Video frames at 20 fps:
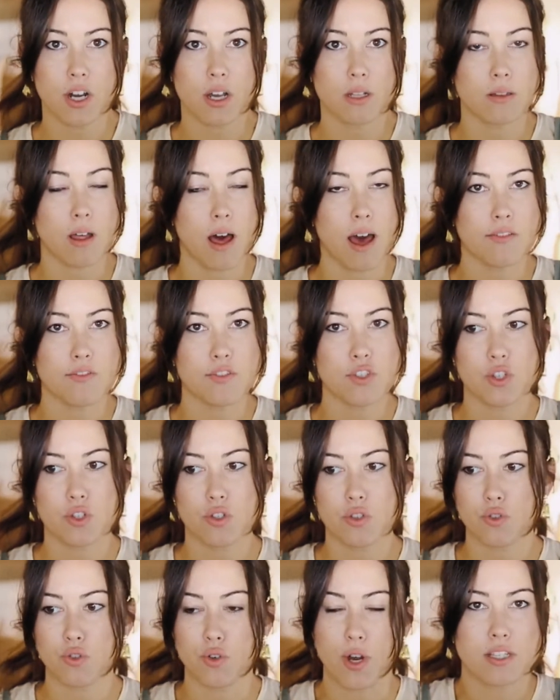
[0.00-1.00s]
a lot of
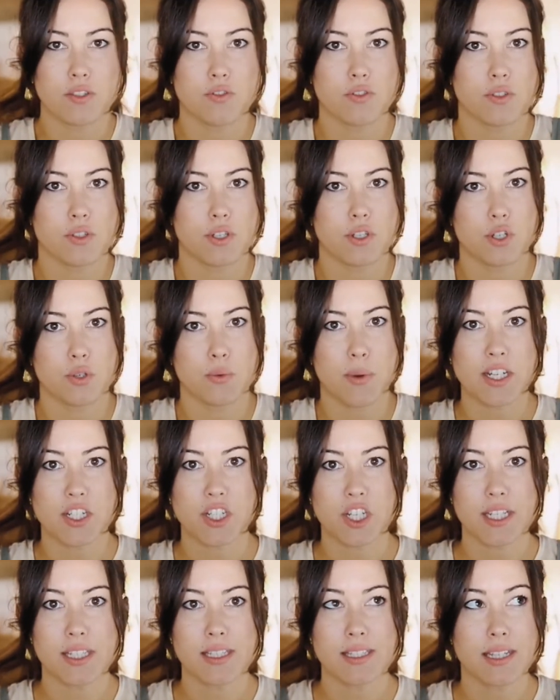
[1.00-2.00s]
stressful
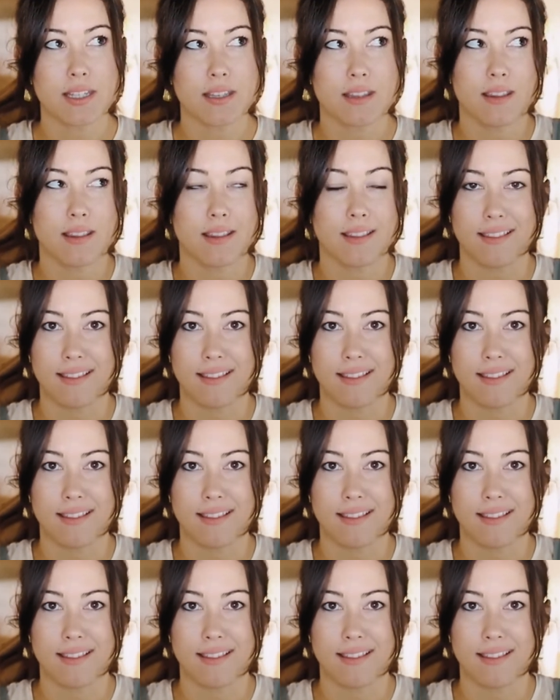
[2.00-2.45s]
situations and